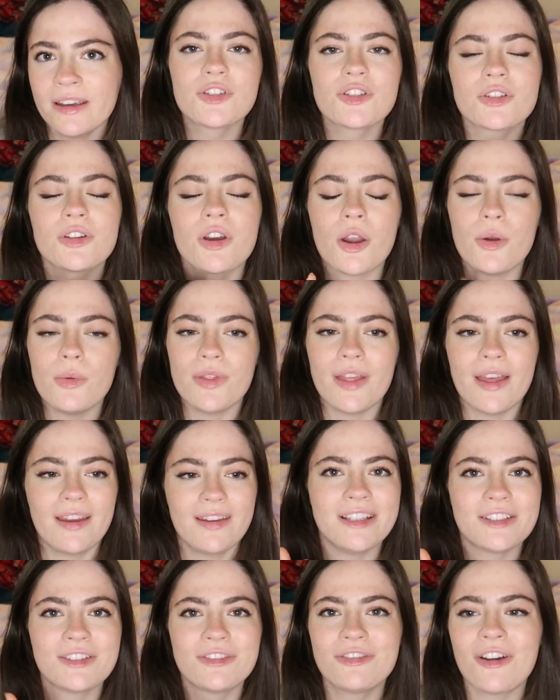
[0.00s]
Just go with it.
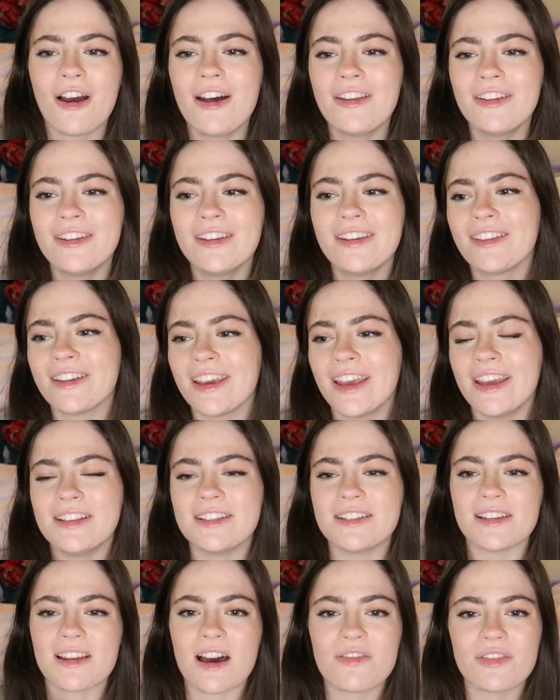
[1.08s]
It's fun, the
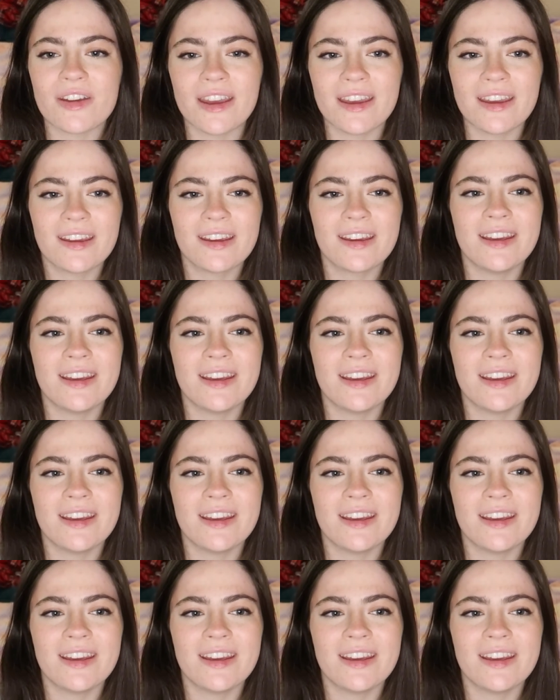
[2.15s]
kids love it,